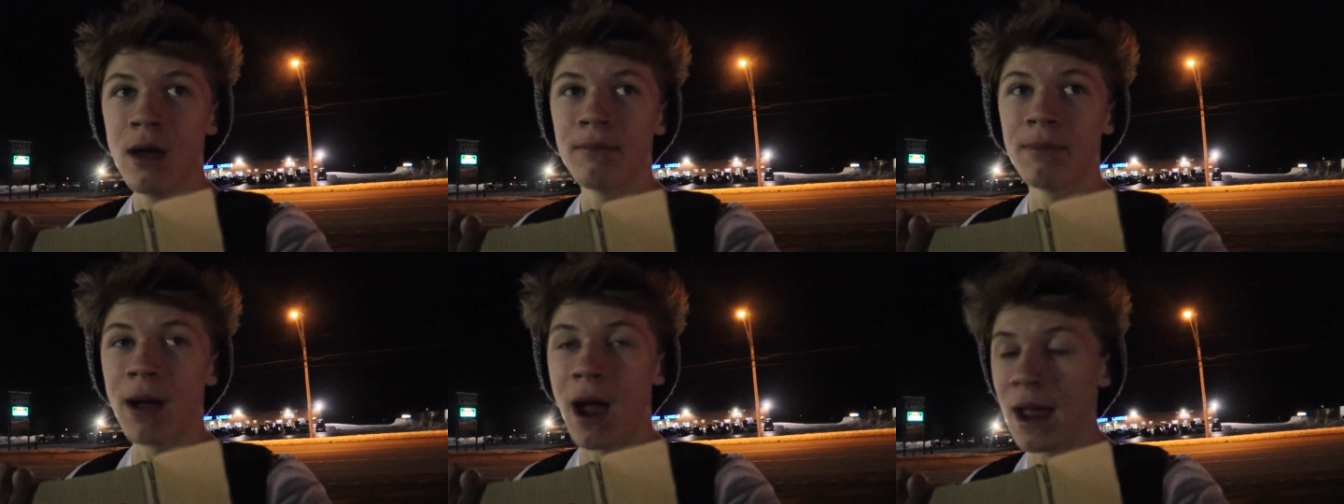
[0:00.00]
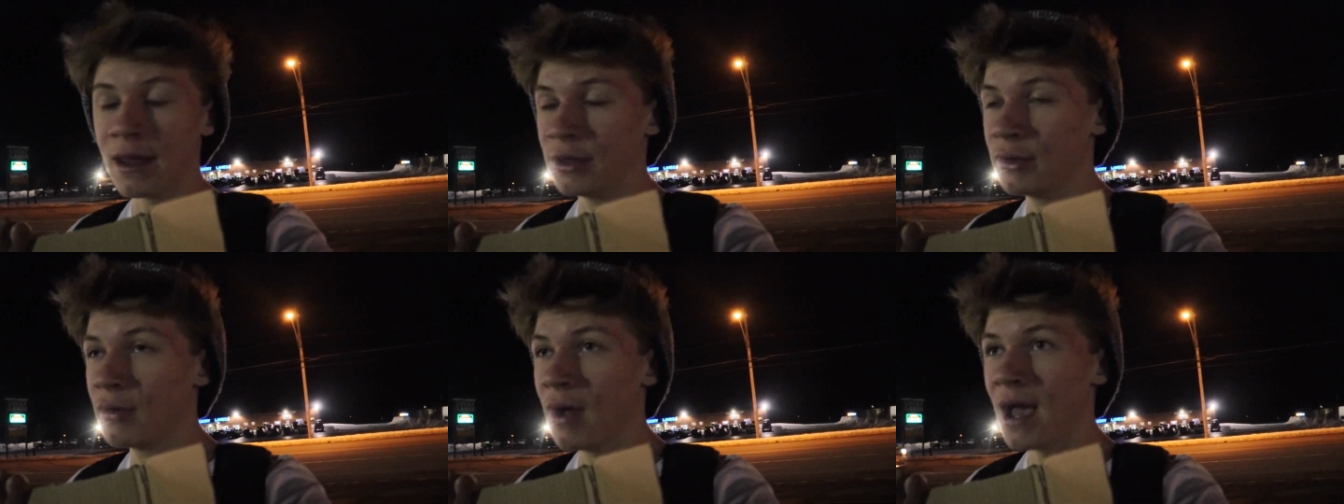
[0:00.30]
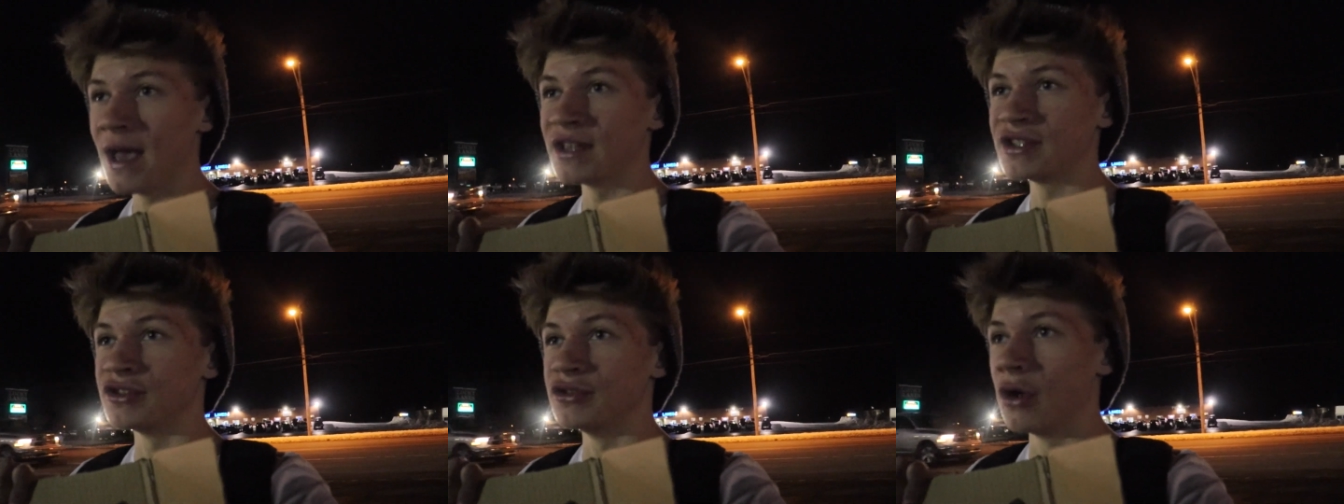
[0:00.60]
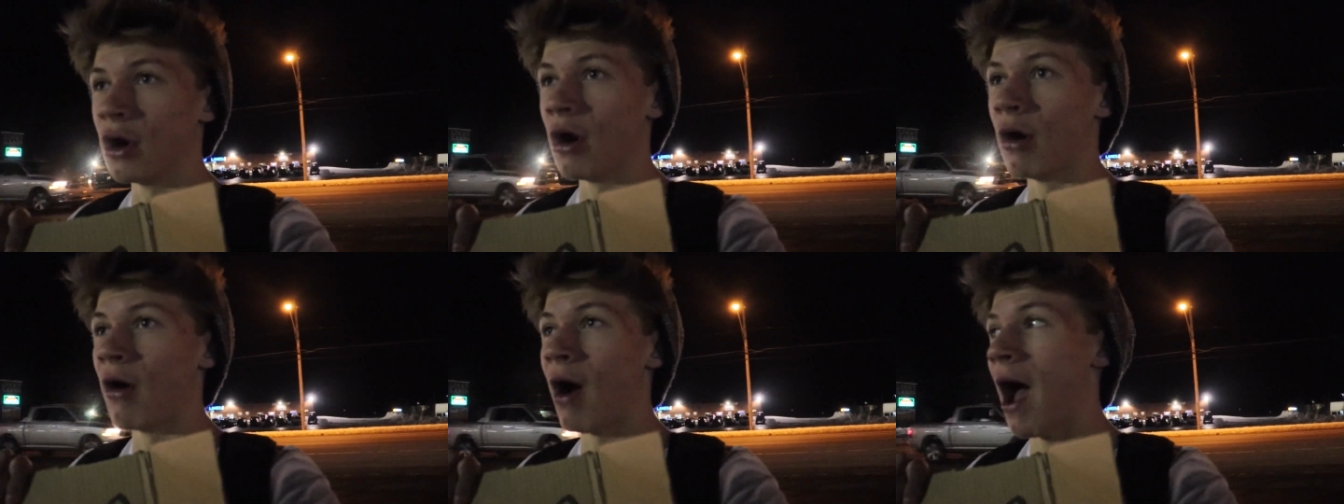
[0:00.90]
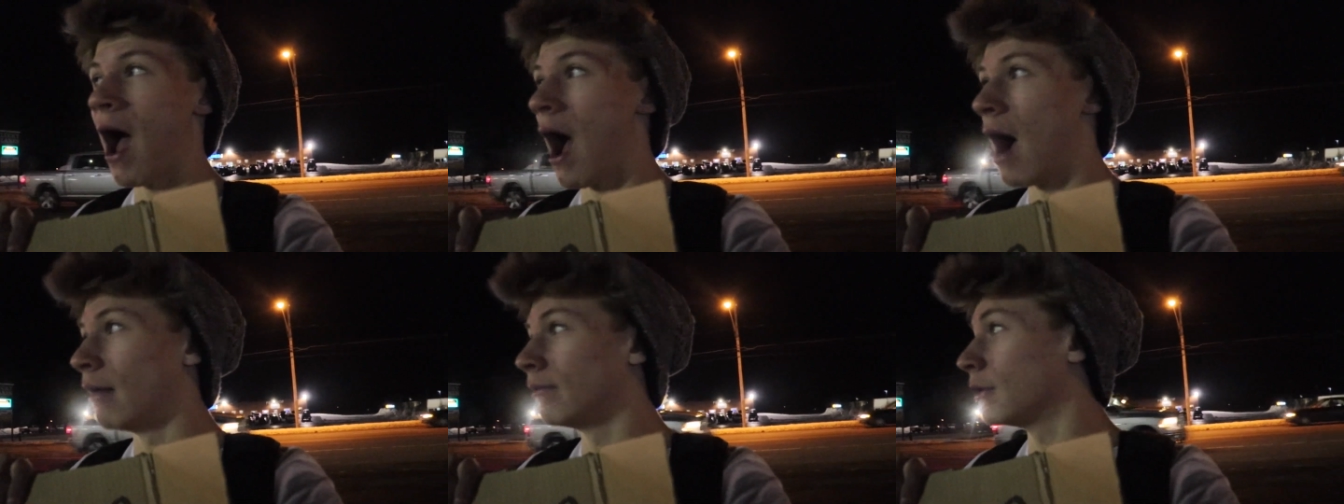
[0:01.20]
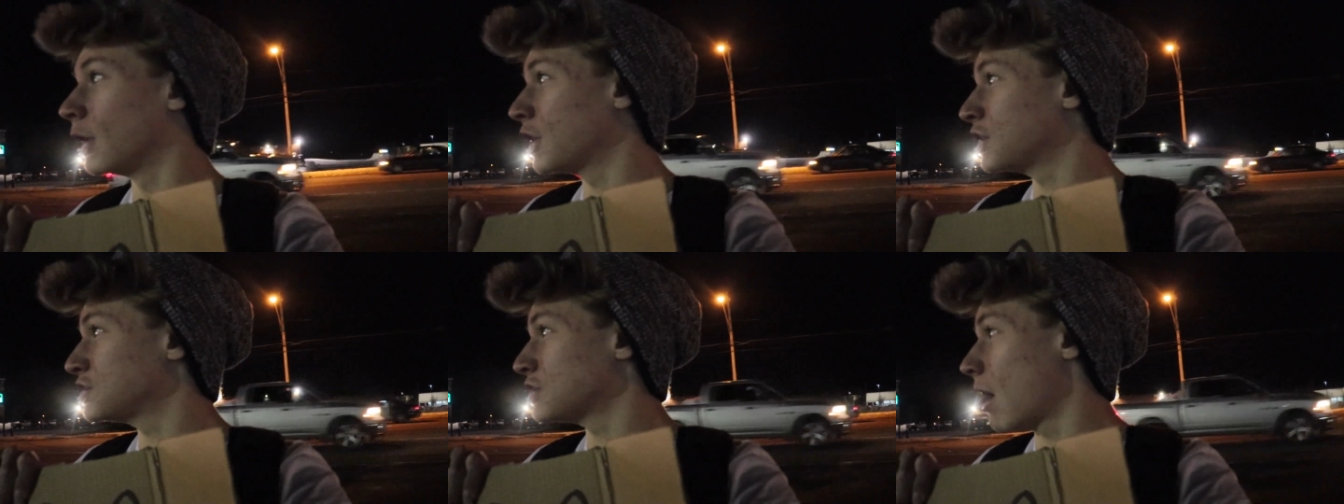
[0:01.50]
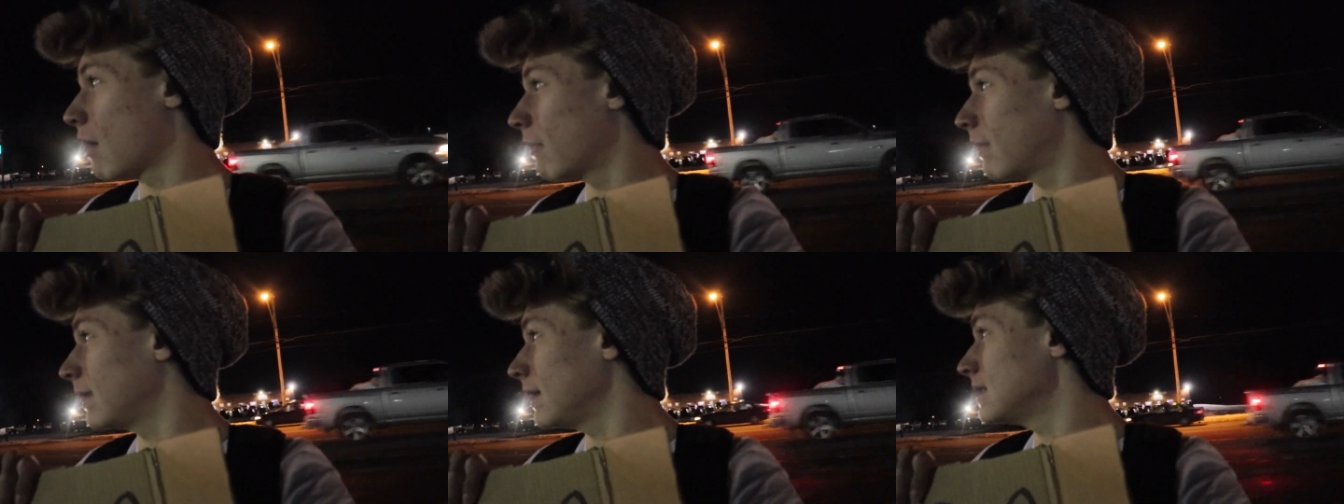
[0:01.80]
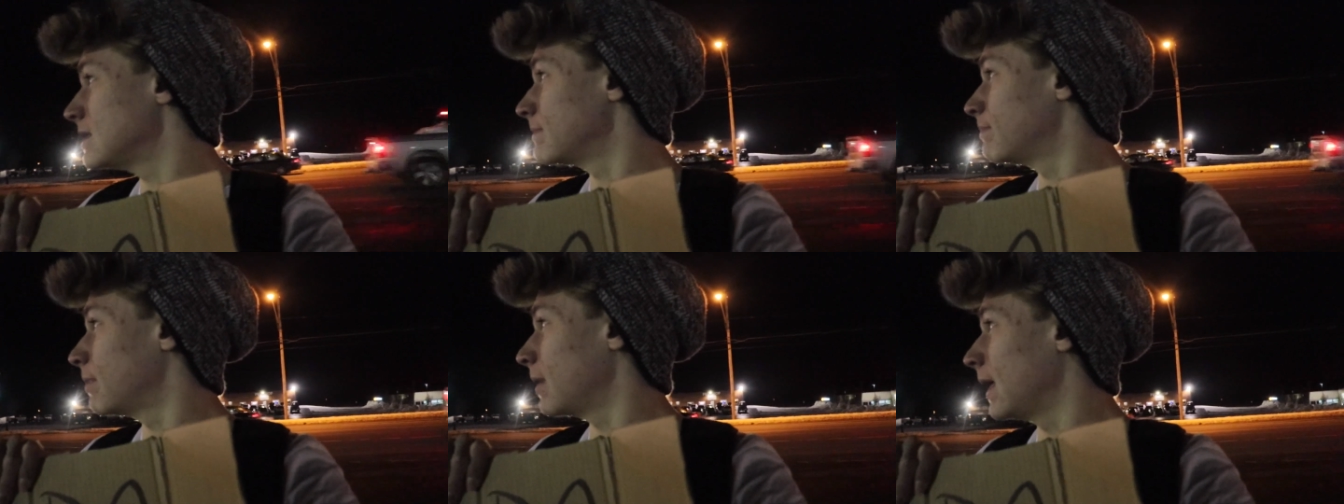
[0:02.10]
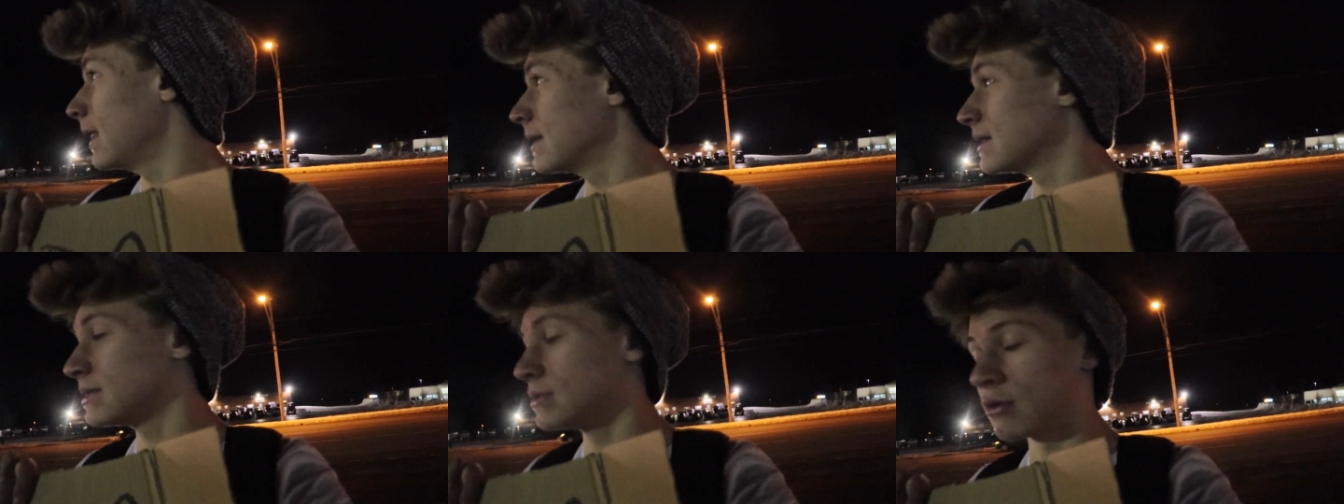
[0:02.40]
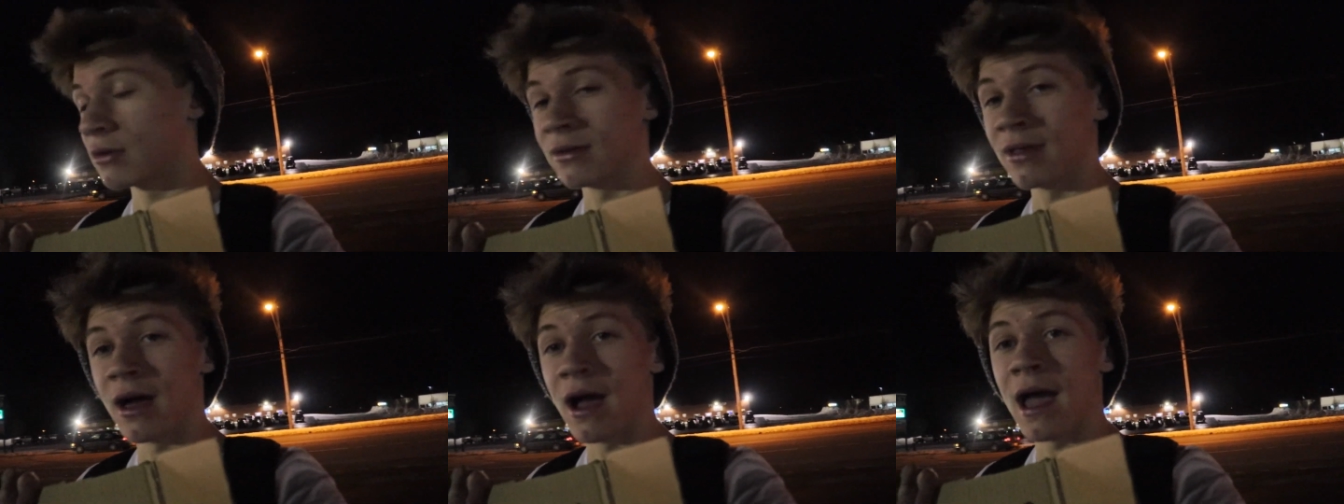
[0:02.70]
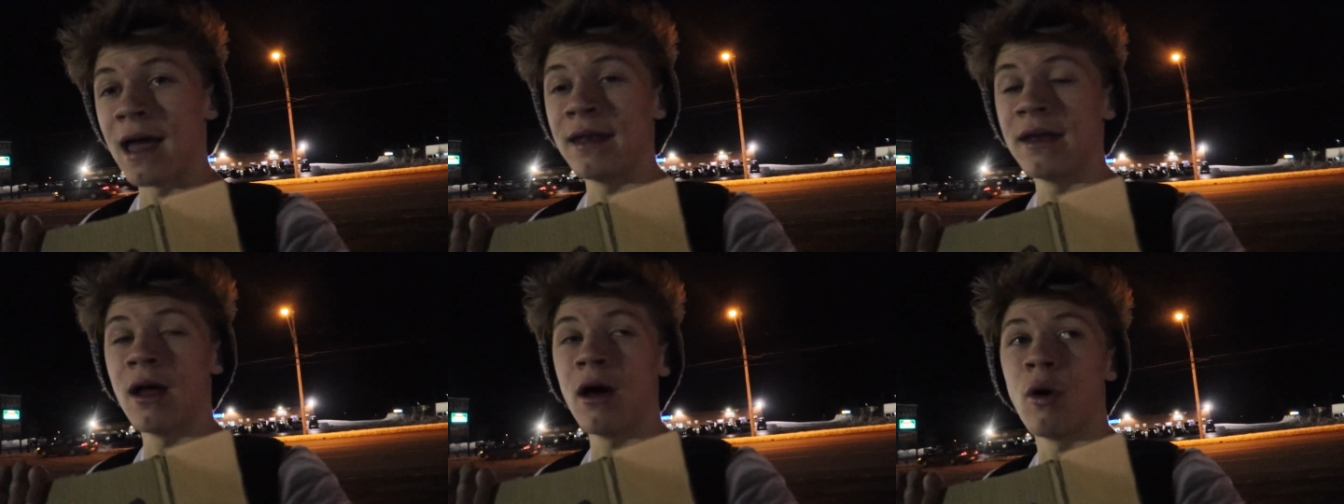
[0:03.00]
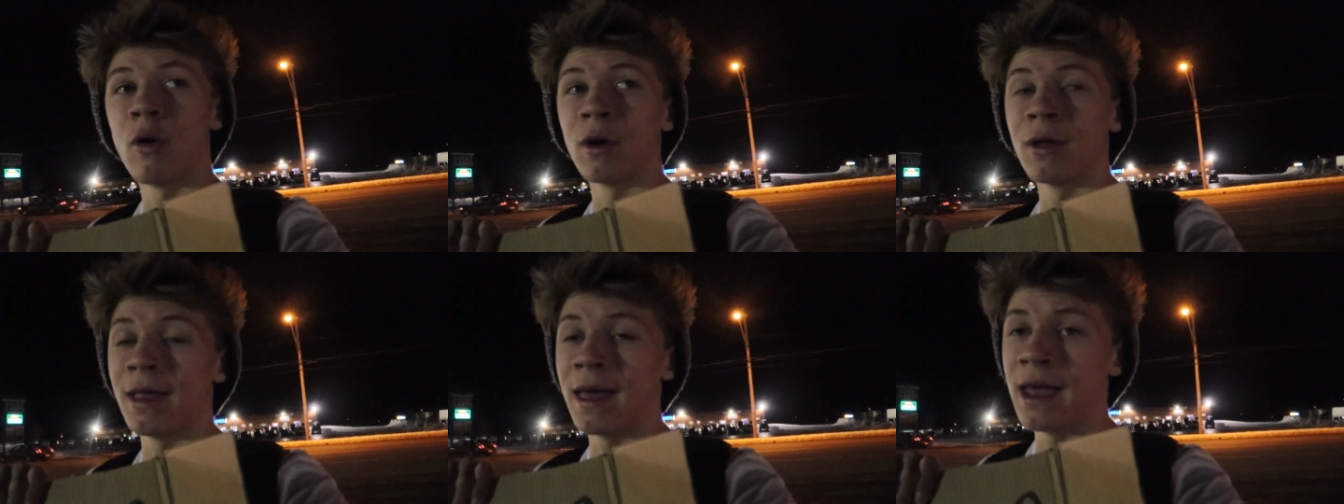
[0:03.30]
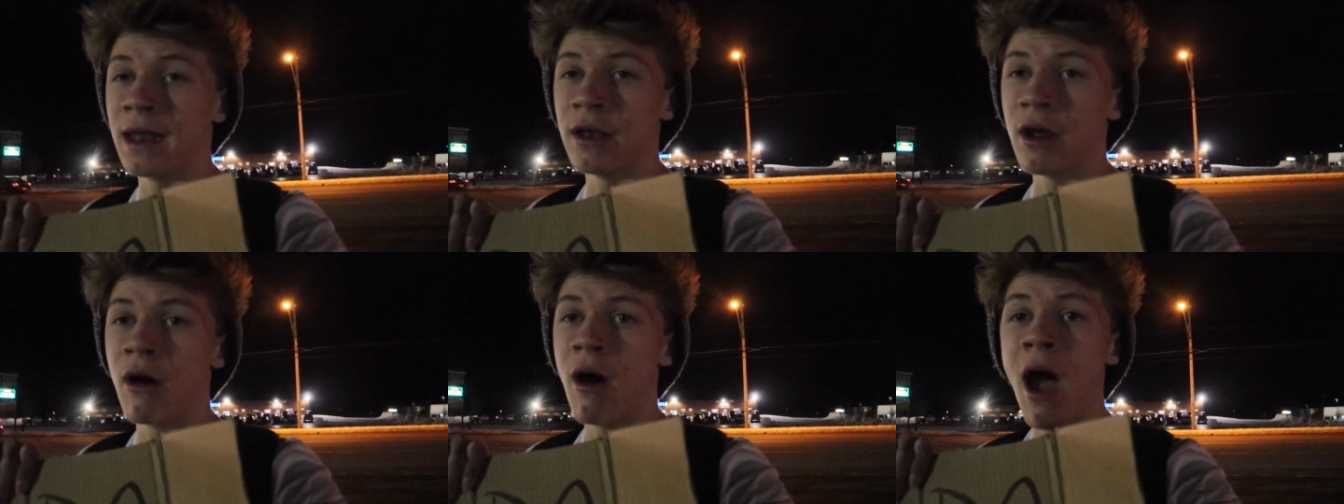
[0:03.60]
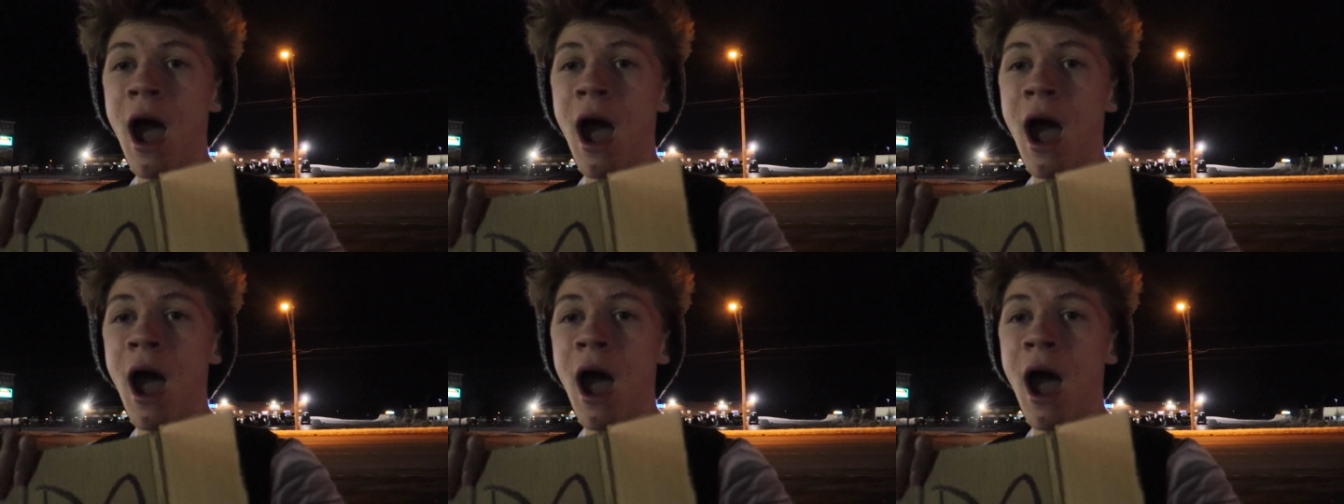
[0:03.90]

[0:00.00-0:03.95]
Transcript: but you guys know how much I want to get to Playlist Orlando.